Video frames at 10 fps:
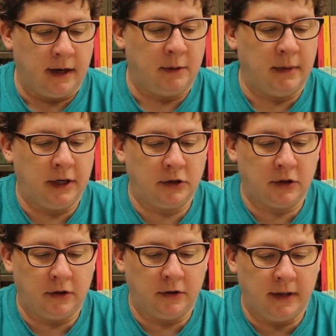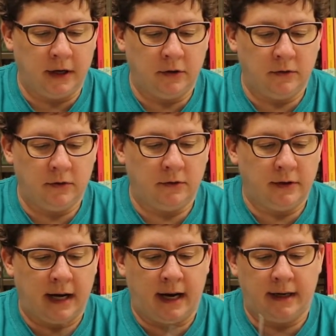Make sure that you do
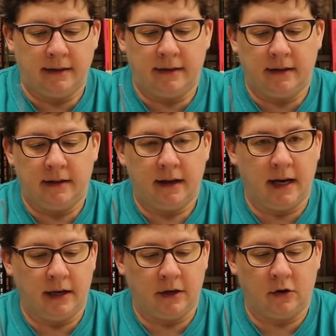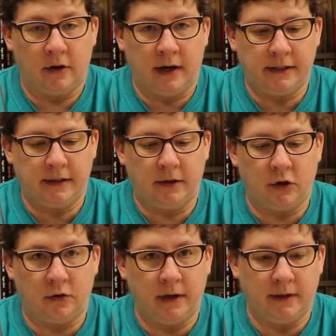not cut across the
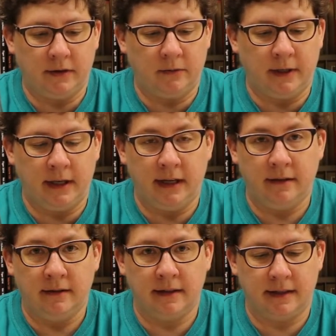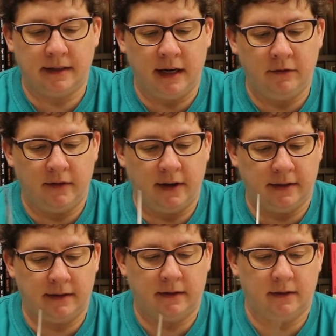crease. We need to save
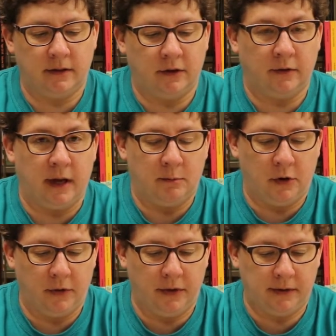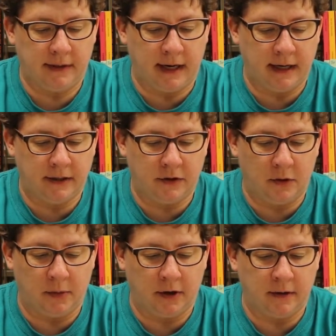this so that both sides of the
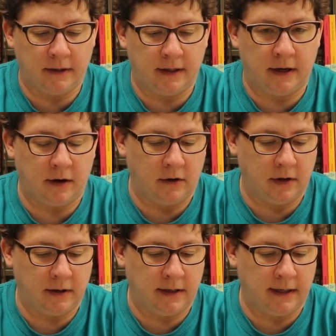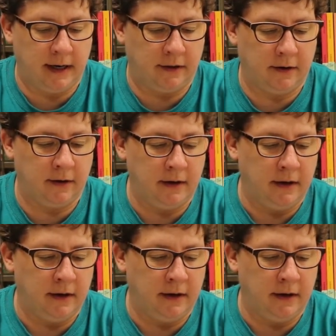birds are hooked together.